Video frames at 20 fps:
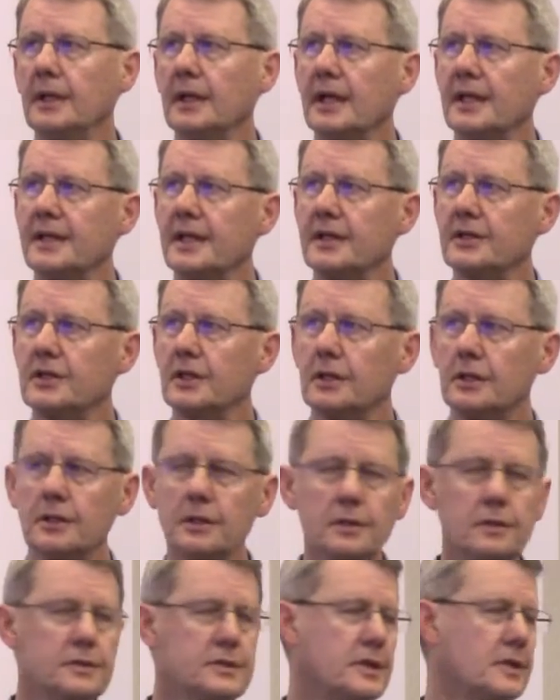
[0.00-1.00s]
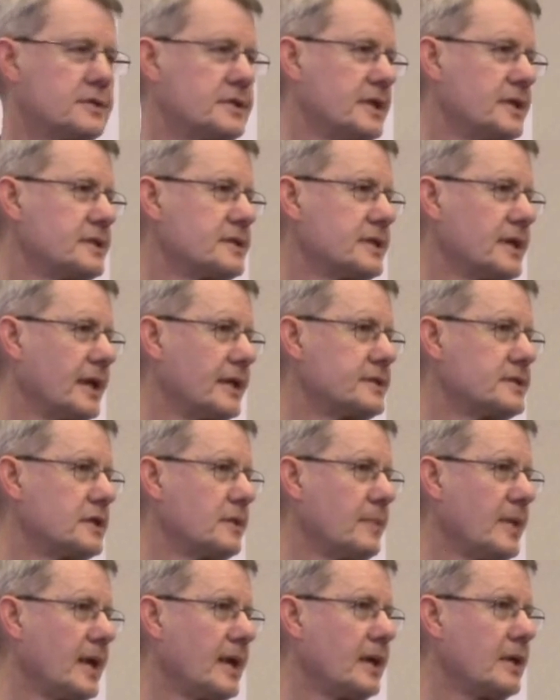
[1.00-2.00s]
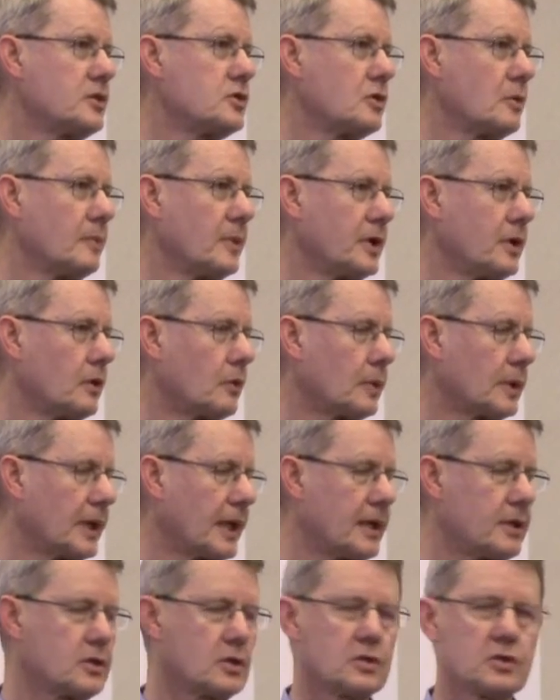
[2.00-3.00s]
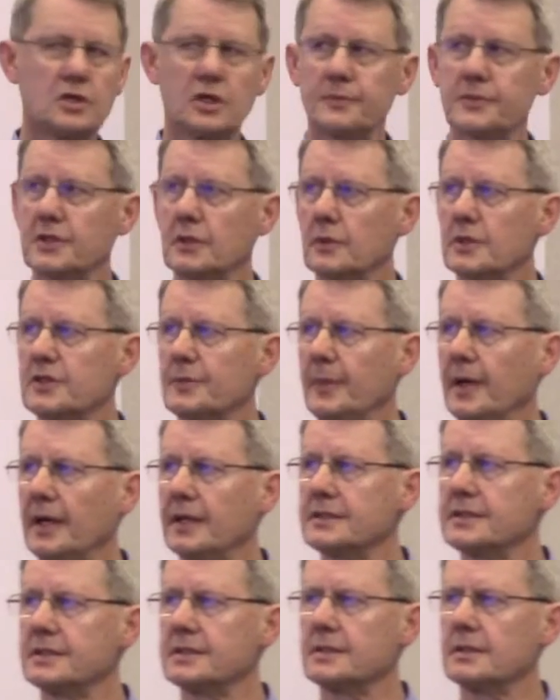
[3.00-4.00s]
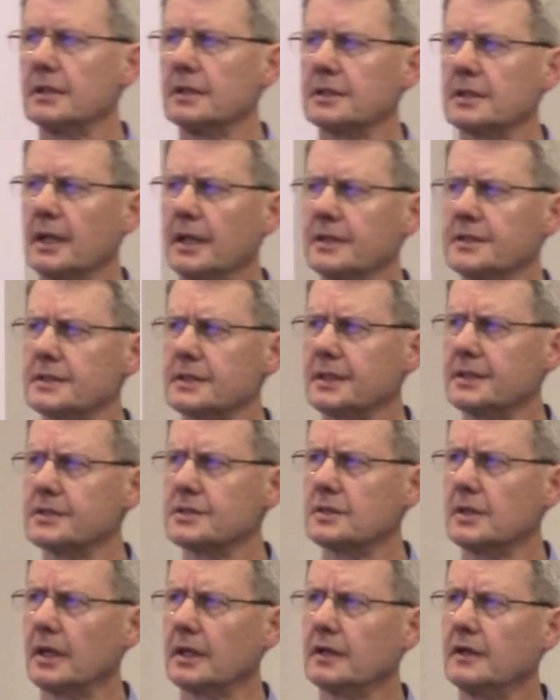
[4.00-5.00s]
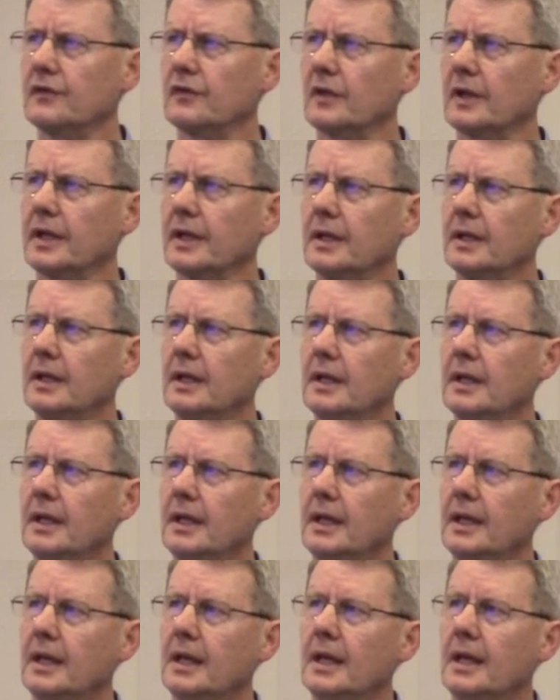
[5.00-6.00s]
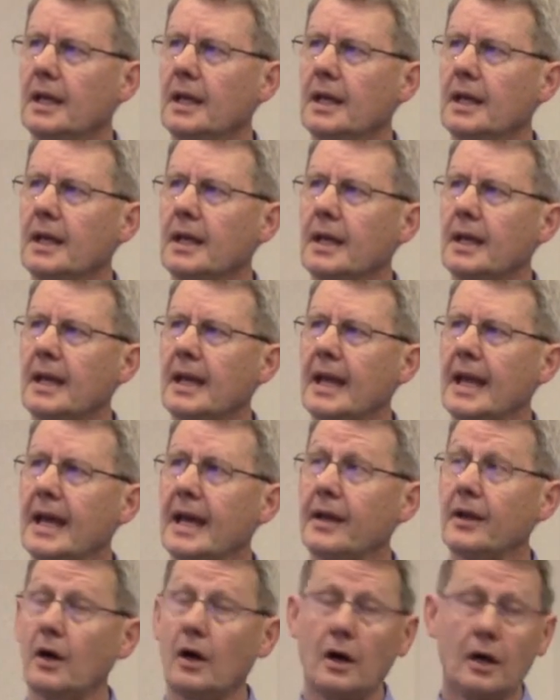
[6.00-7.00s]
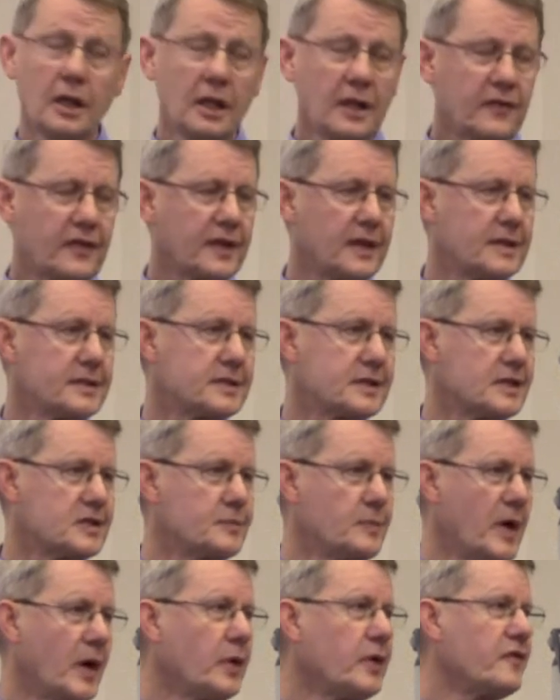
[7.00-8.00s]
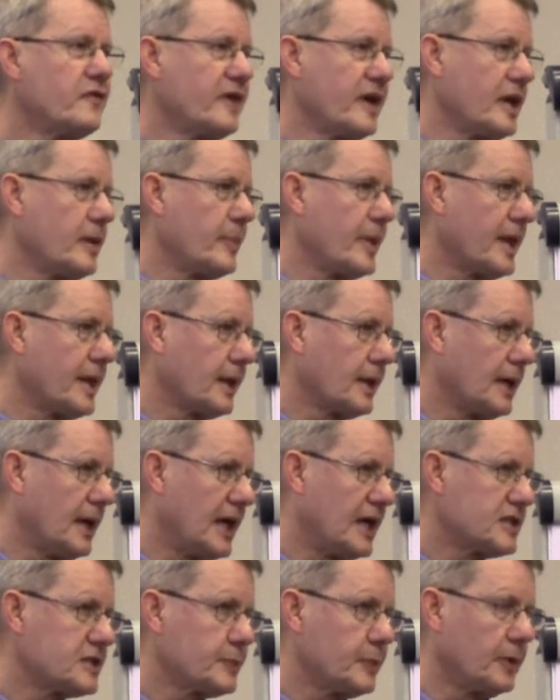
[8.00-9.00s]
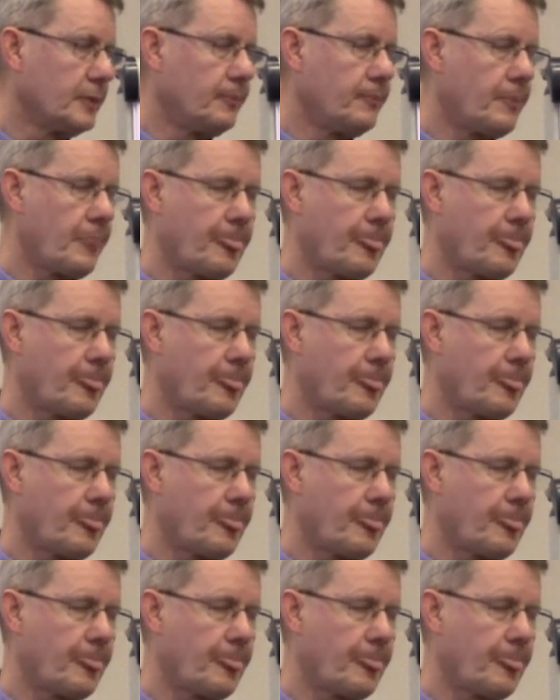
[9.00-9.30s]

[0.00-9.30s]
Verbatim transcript: and then to use those insights to manage your, your relationships, your responses as constructively. And all of this is motivated by the gospel.